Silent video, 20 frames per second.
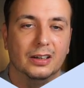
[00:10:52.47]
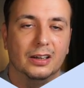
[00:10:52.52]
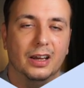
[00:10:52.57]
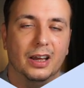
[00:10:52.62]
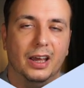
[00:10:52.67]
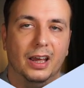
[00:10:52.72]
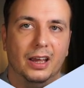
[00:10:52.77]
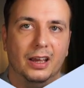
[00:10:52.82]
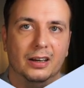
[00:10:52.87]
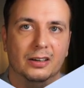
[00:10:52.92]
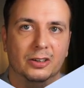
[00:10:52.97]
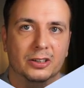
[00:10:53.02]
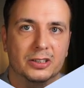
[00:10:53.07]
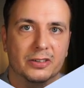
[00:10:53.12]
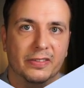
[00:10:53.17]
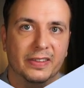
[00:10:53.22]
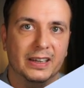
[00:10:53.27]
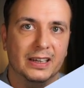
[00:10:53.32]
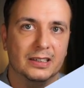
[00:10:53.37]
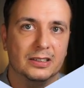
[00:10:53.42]
and lots of
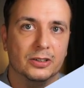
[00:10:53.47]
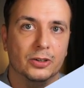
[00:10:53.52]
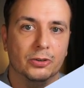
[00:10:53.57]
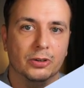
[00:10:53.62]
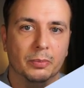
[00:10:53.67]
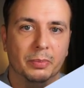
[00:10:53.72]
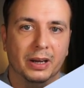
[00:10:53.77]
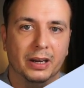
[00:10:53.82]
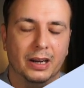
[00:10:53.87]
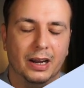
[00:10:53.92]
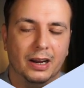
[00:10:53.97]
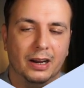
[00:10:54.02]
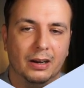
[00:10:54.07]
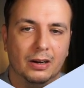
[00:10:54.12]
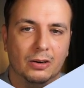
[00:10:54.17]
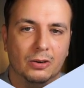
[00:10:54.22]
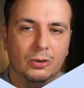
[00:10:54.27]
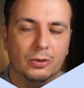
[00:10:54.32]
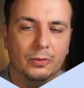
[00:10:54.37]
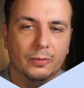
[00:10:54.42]
thinking to do about
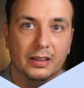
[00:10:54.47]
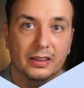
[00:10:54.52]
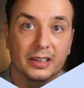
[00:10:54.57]
how